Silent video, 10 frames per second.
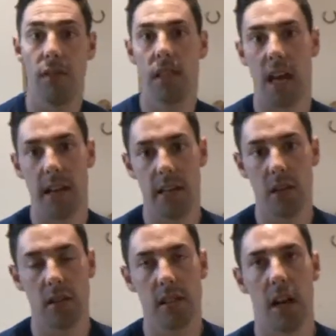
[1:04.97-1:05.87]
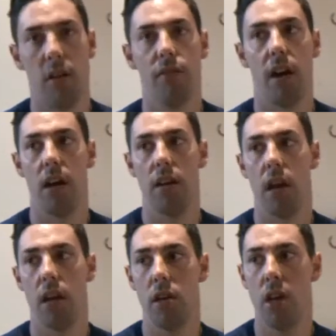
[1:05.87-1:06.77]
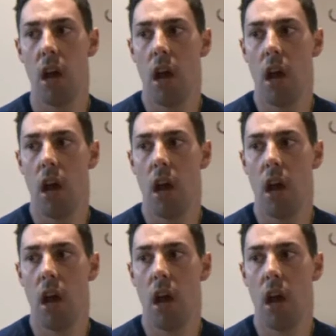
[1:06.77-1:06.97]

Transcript: sand it yourself, and